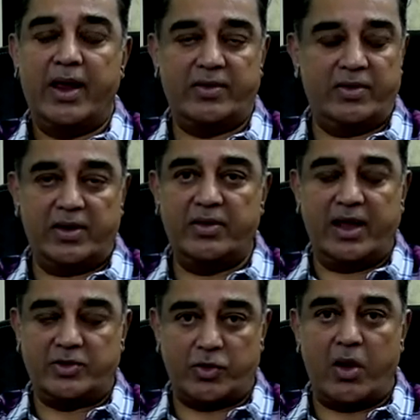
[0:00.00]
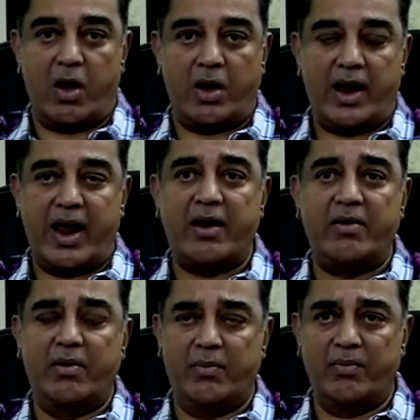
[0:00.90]
And that's wrong.
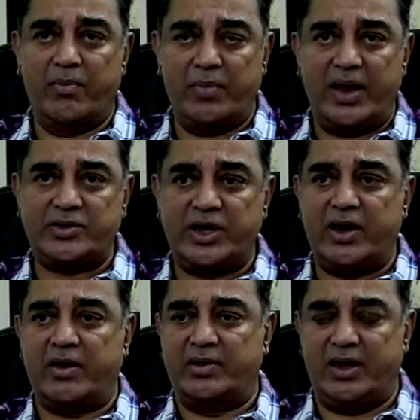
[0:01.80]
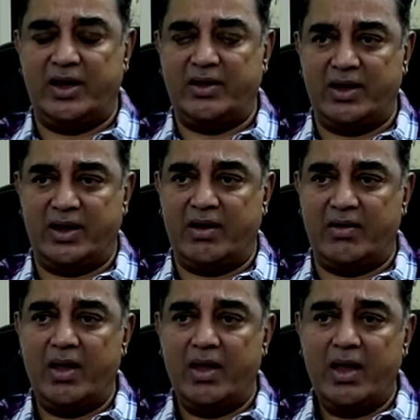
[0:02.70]
And basic, the,
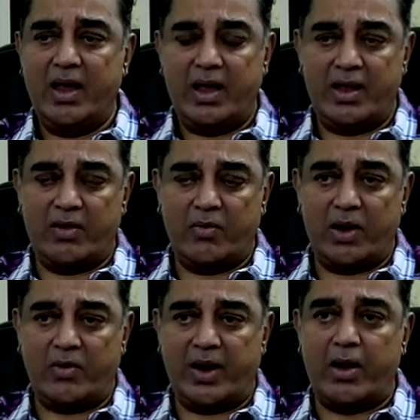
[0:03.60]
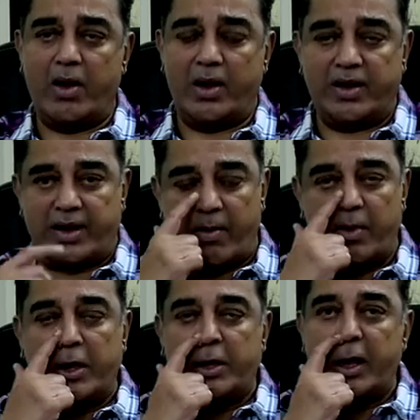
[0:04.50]
the uh, what we call in
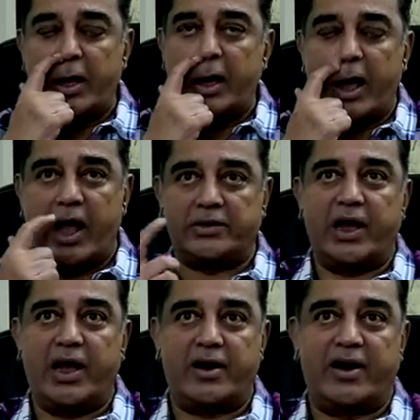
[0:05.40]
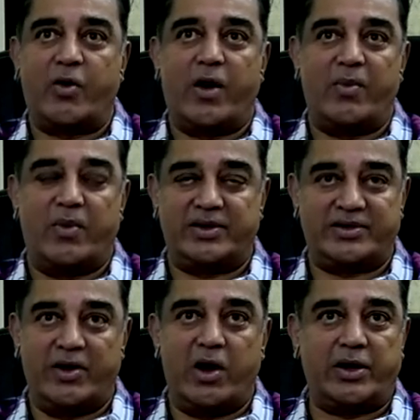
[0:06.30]
Tamil Aadhaar
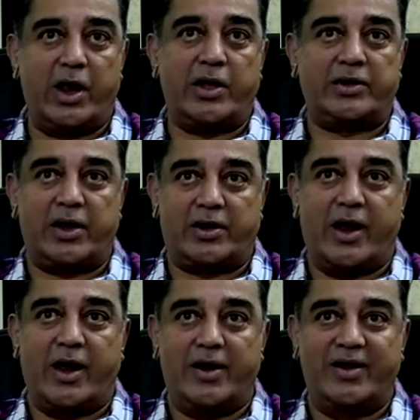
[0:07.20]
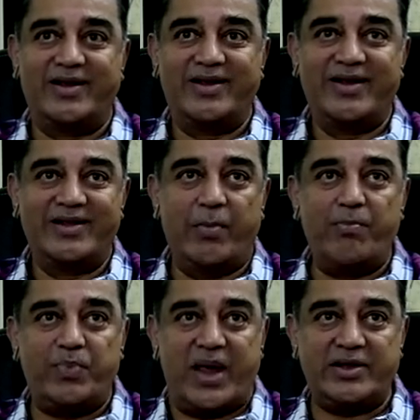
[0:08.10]
requirements, not the Aadhaar card. The
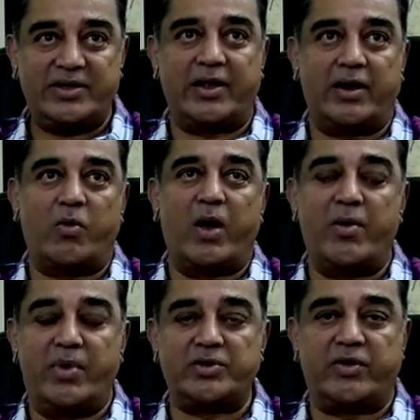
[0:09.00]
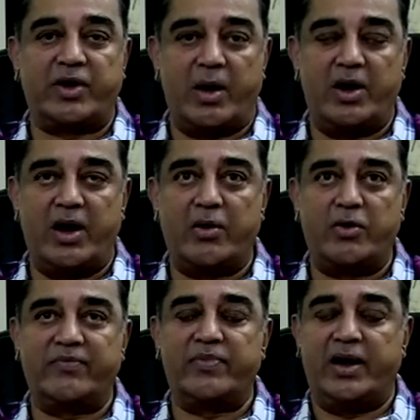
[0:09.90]
basic requirements of Tamil
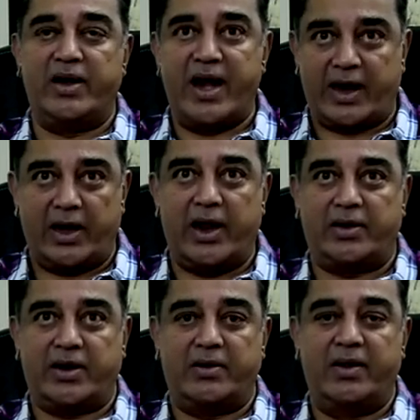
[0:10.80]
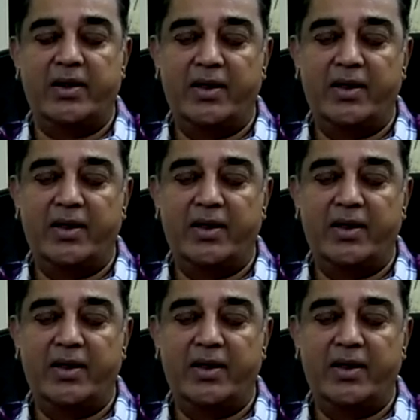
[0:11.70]
Nadu have been neglected.